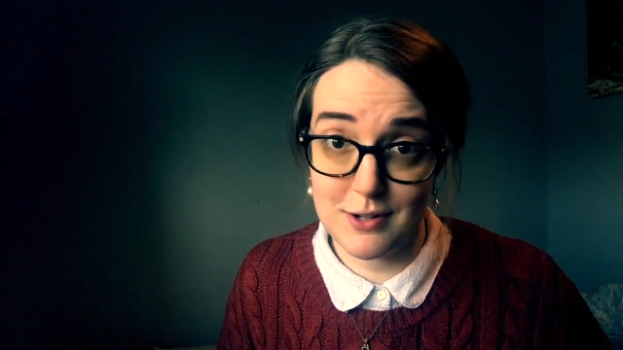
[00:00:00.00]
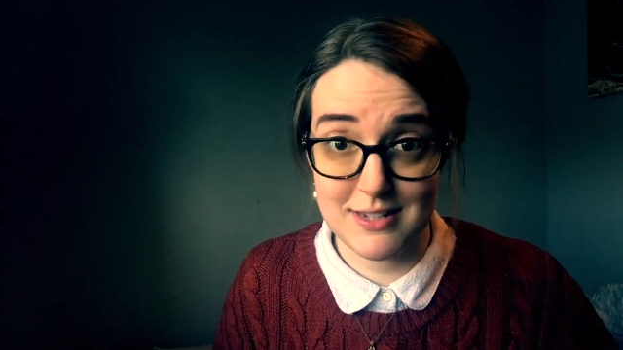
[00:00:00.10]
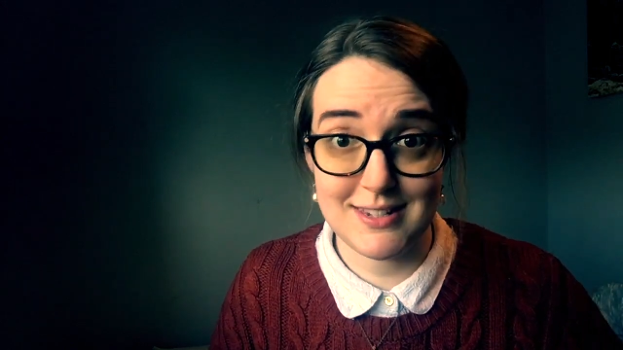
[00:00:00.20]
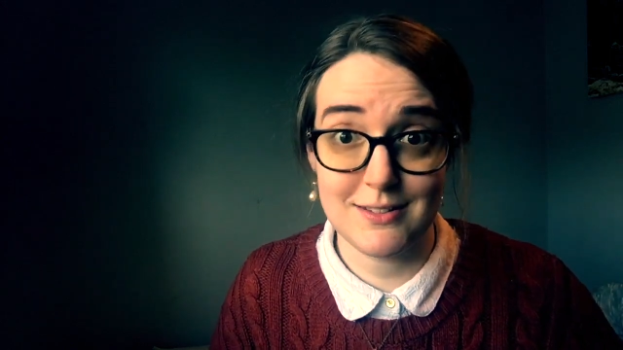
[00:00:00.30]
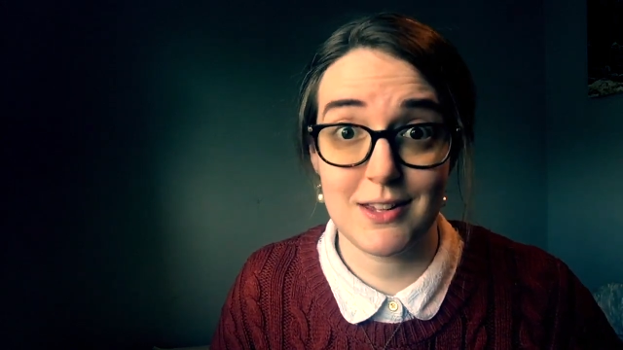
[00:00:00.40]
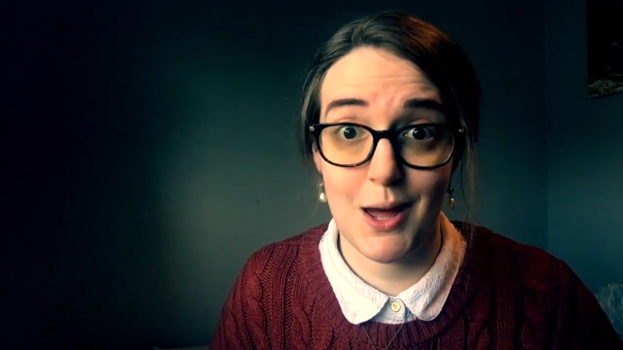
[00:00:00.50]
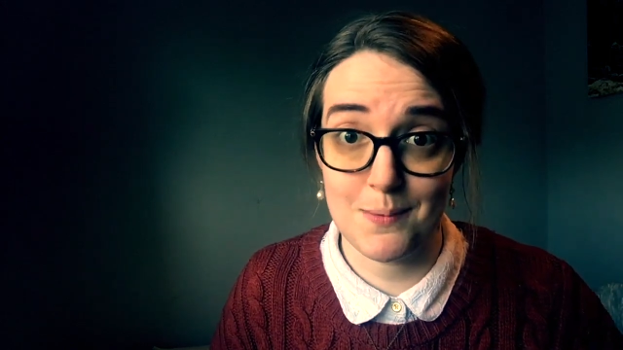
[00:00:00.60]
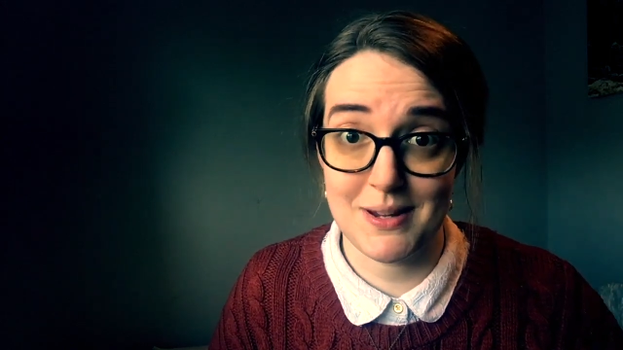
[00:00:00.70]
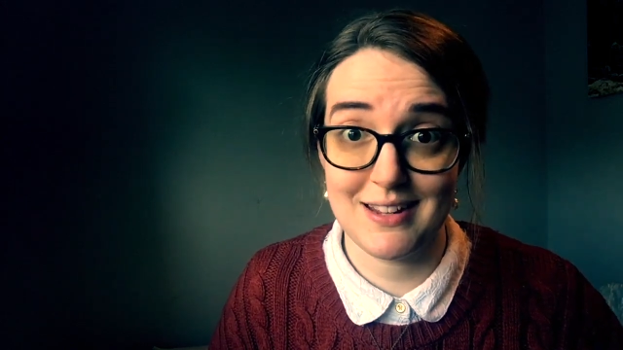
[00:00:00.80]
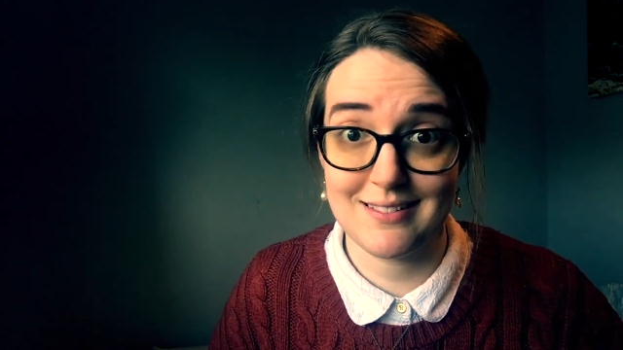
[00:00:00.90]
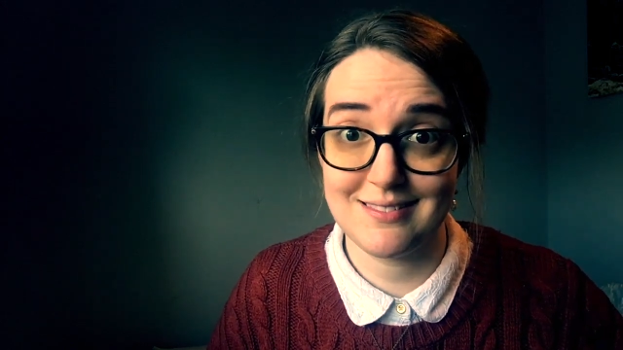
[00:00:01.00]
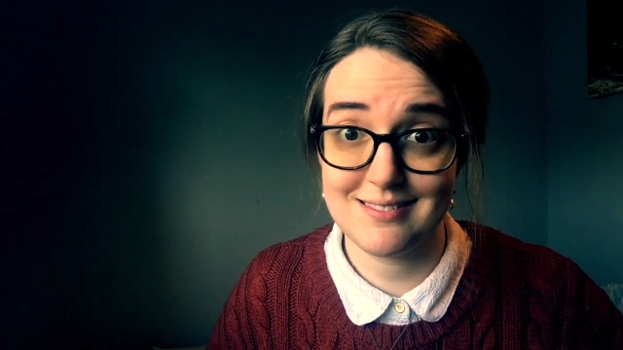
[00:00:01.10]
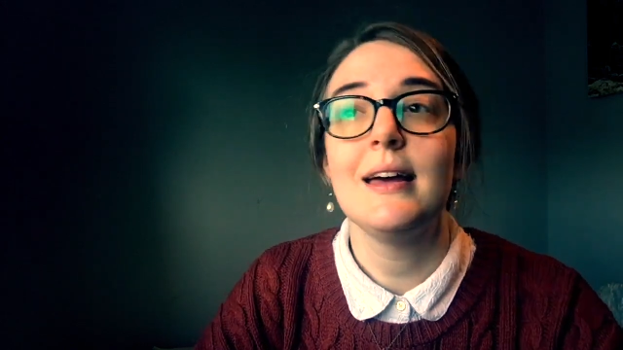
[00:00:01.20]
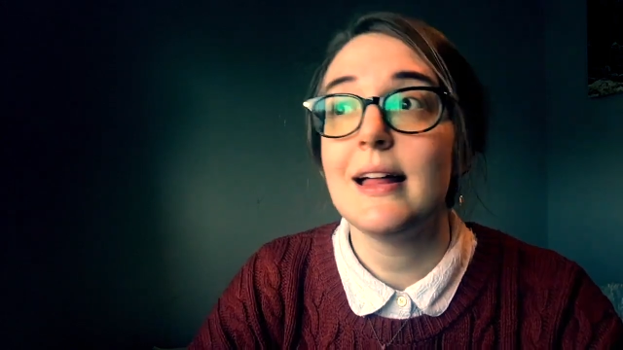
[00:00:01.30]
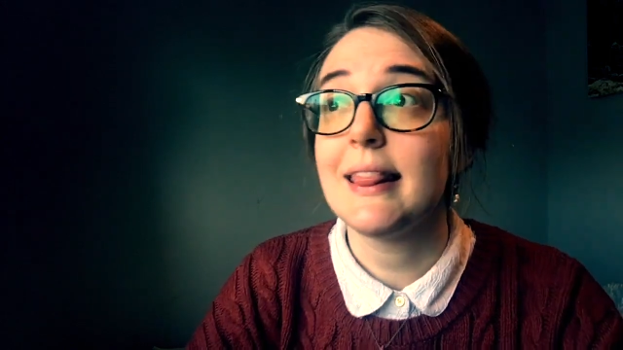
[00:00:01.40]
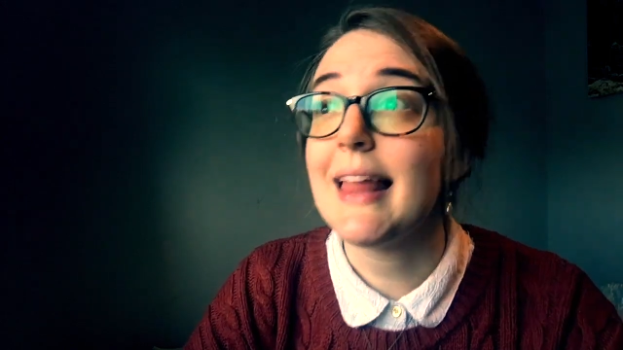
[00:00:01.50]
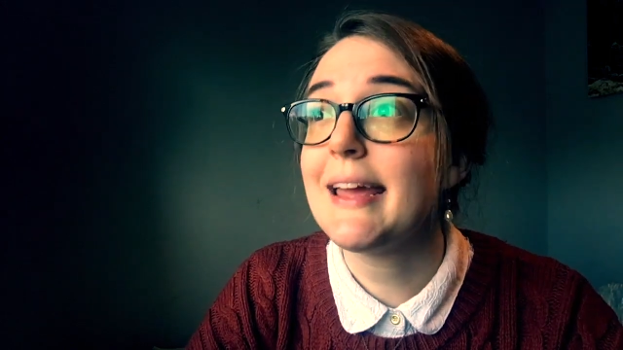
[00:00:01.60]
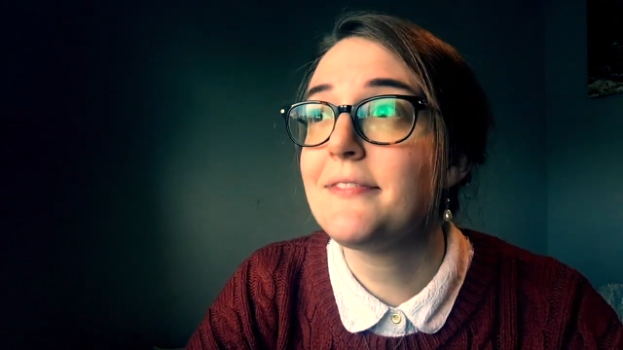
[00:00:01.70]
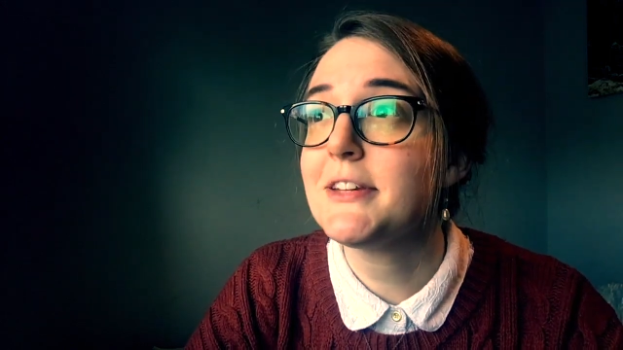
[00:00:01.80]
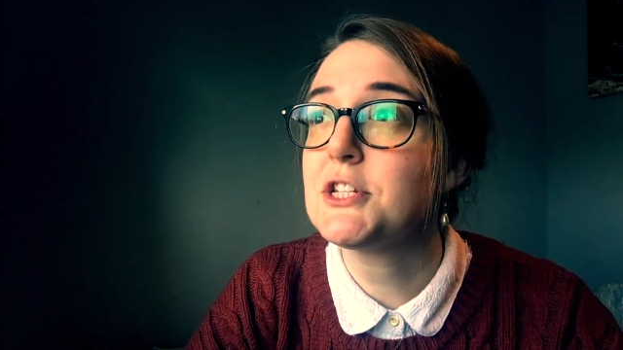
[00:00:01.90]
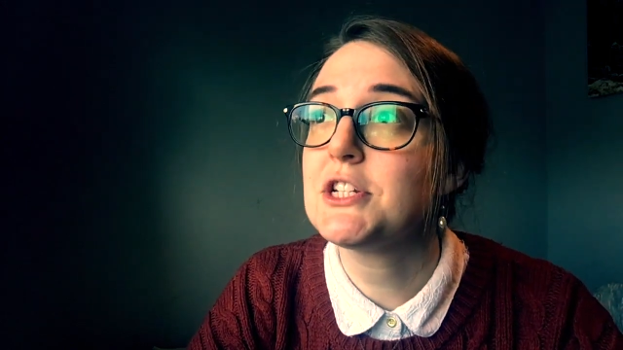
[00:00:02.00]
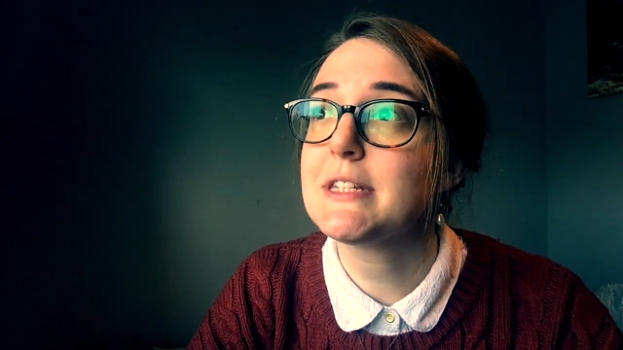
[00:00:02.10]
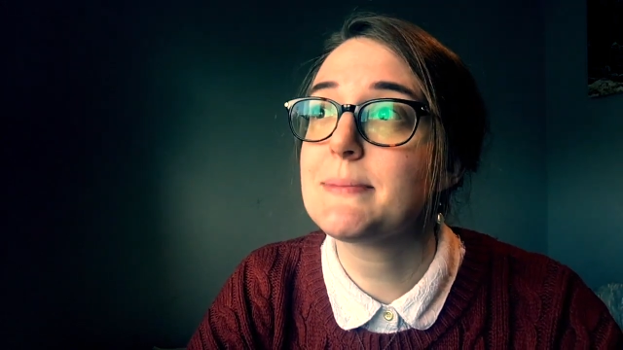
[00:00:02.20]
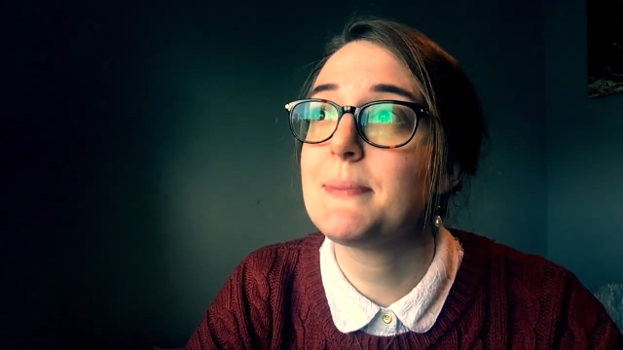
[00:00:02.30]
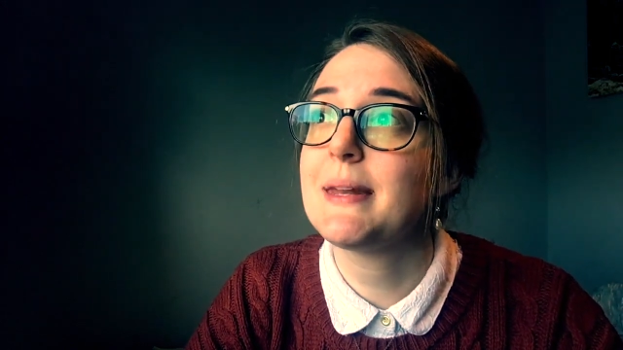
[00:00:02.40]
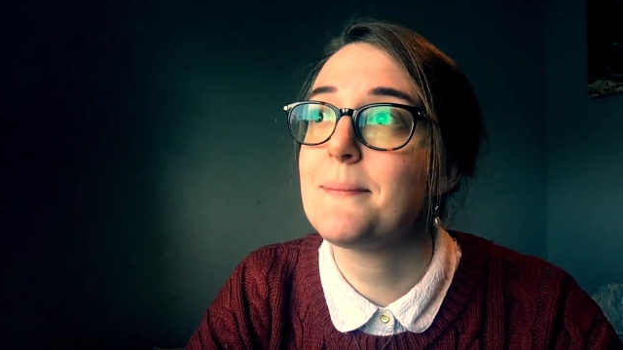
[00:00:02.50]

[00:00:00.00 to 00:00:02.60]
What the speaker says: still coming. Life has just been a